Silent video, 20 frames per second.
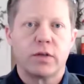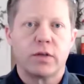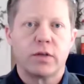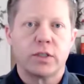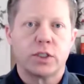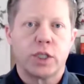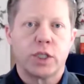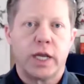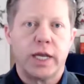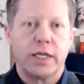
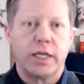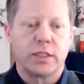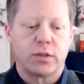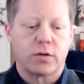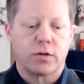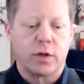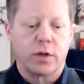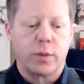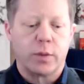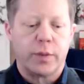changed.
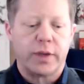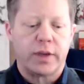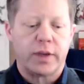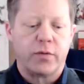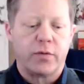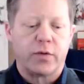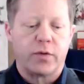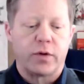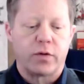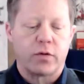It's a little mm-hmm. bit
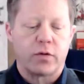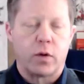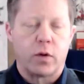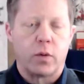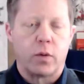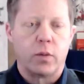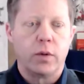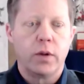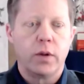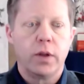different.
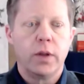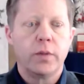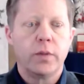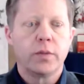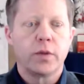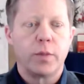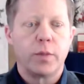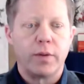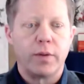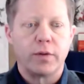So,
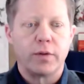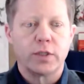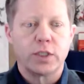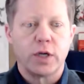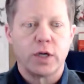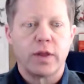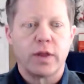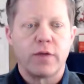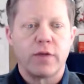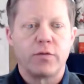to be able to
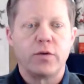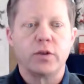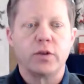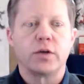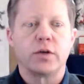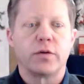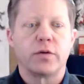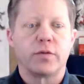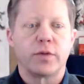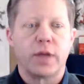share that
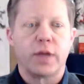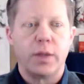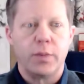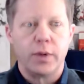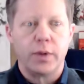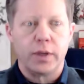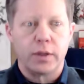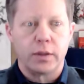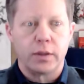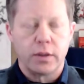future of
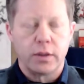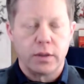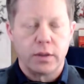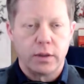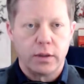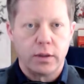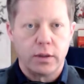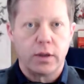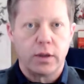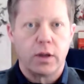keeping
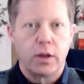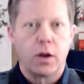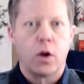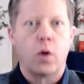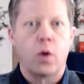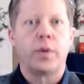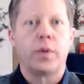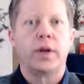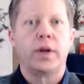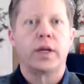
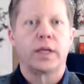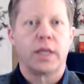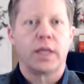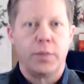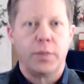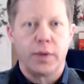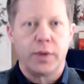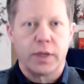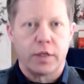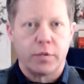open and
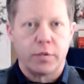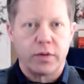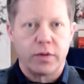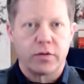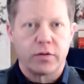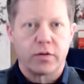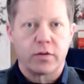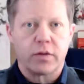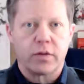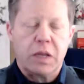keeping in
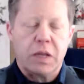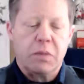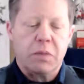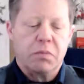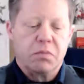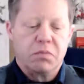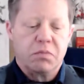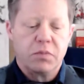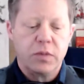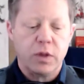business,
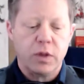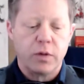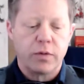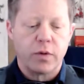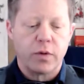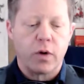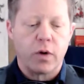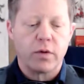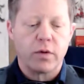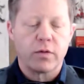you know,
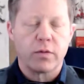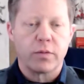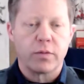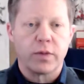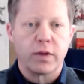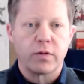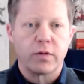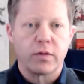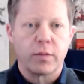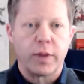there are some
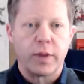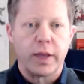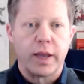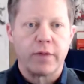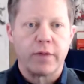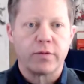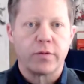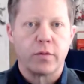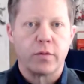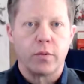things that may
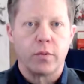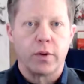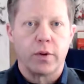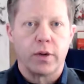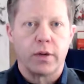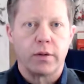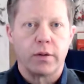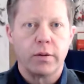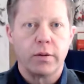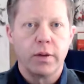have to
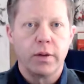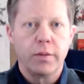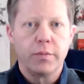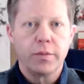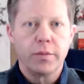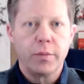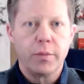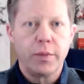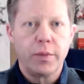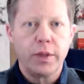uh,
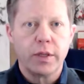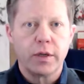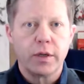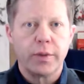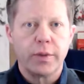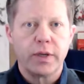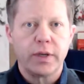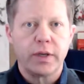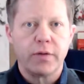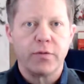be a little
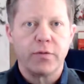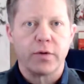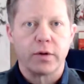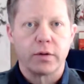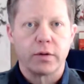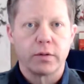bit different,